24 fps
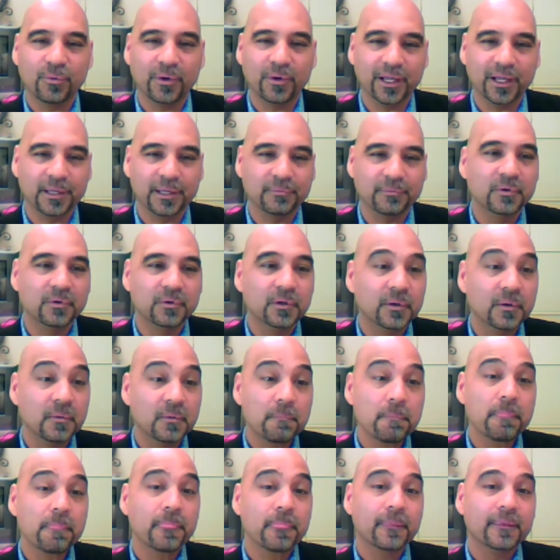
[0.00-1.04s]
then it
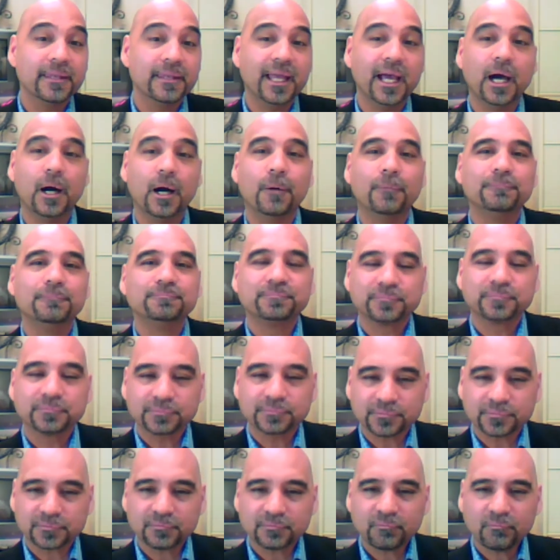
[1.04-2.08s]
really isn't a win
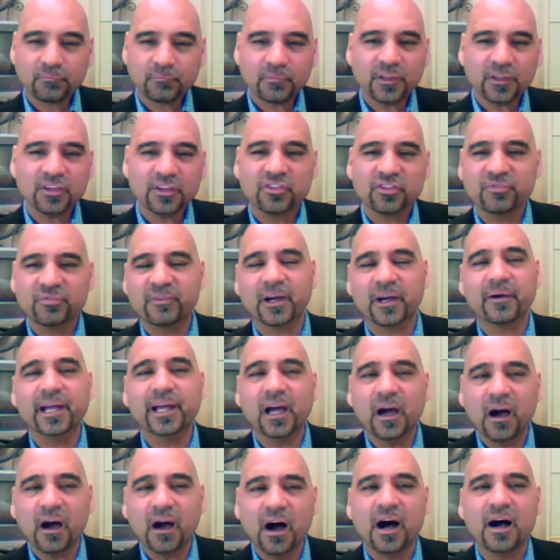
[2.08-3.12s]
now
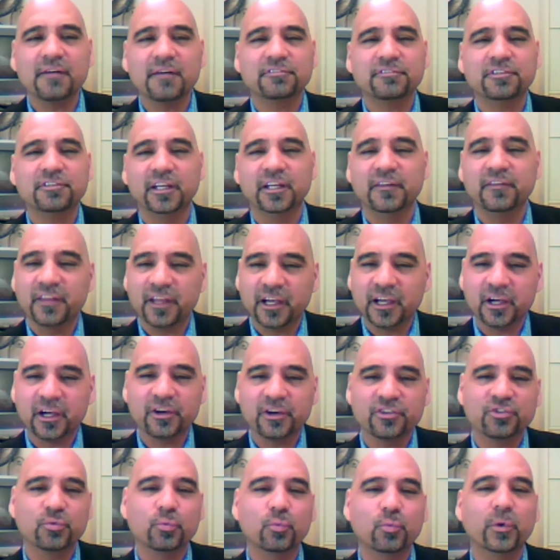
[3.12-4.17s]

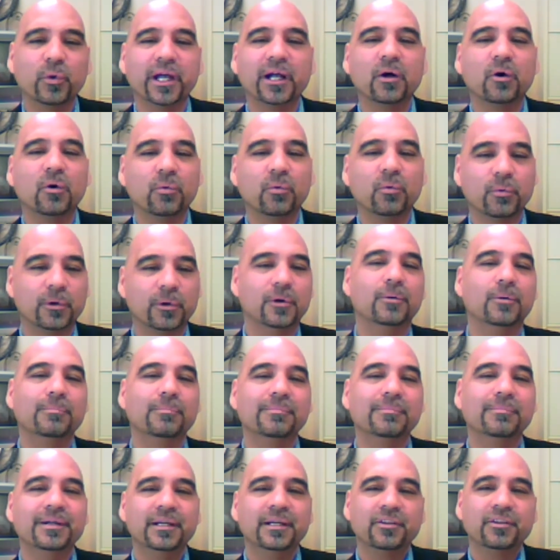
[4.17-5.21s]
very often
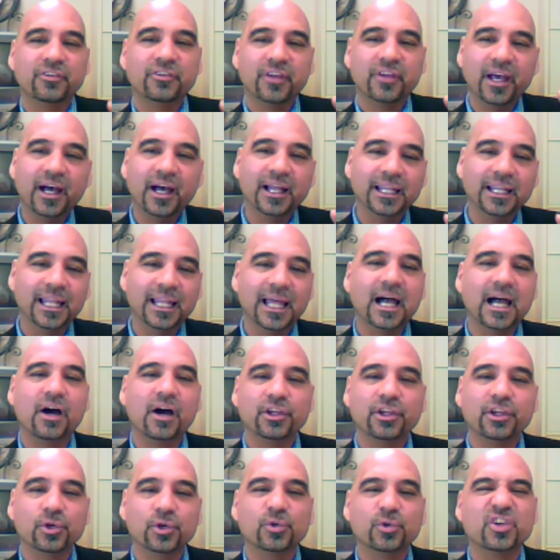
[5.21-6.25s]
there's wiggle
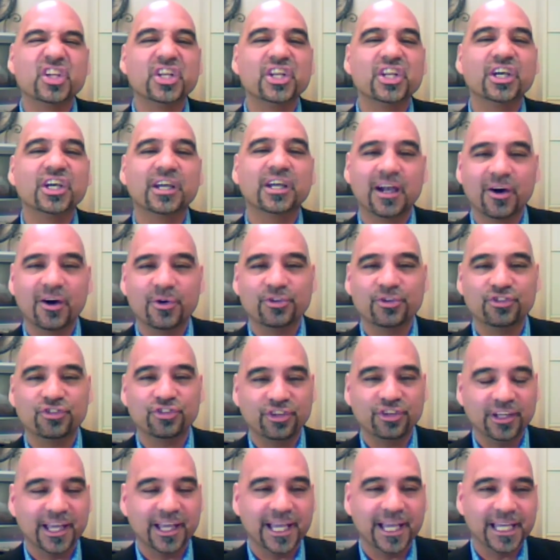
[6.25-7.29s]
room to
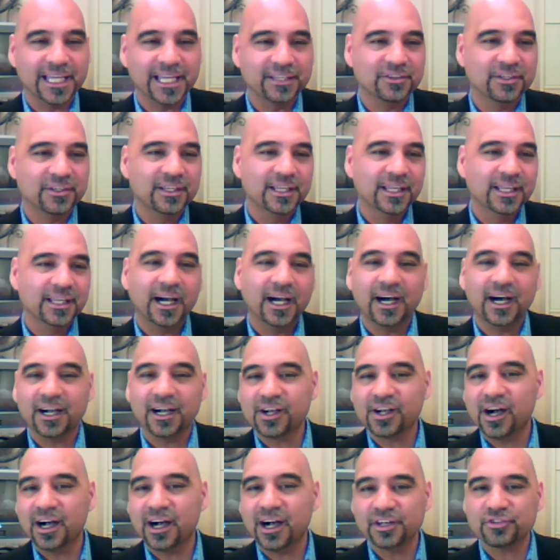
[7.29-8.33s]
allow you to
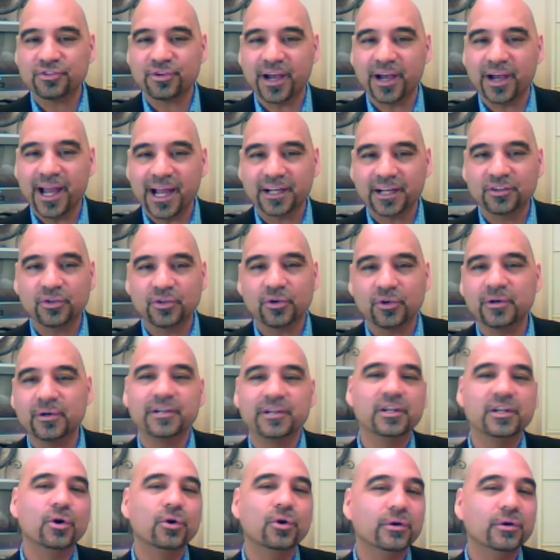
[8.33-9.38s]
negotiate
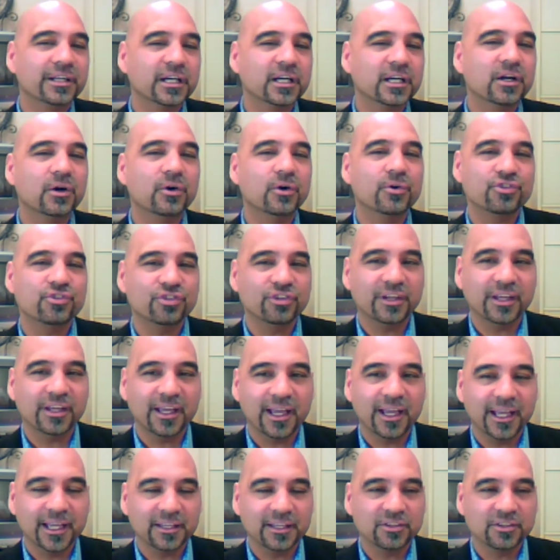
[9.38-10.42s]
a contract
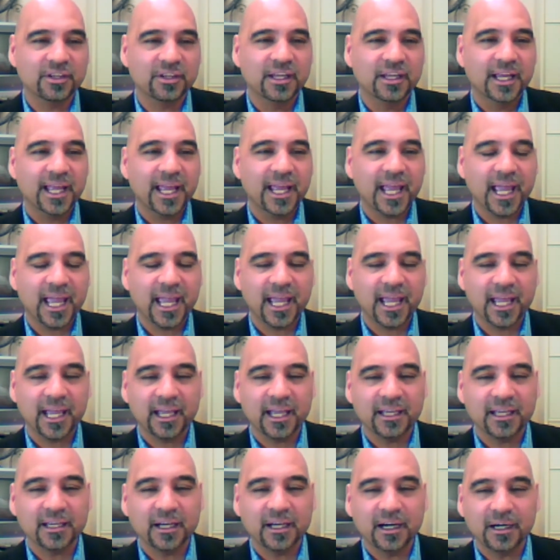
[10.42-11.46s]
or no,
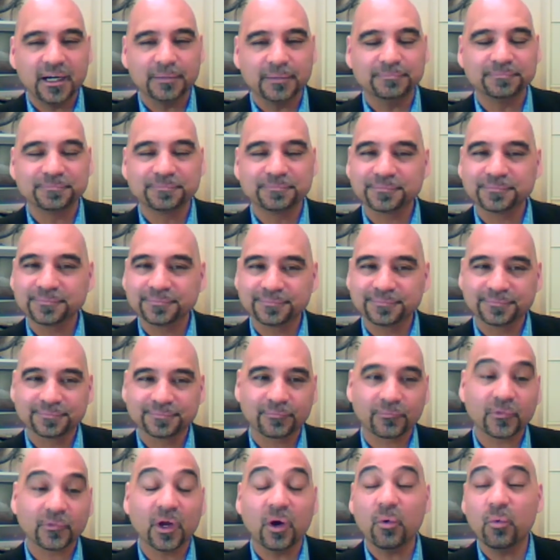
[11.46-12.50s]
negotiate
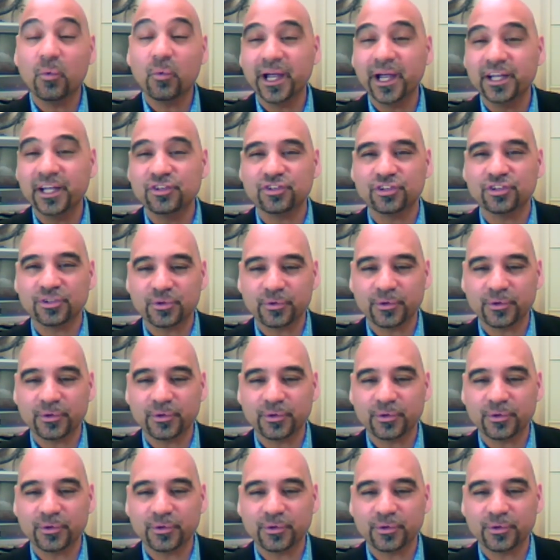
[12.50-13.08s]
a, uh,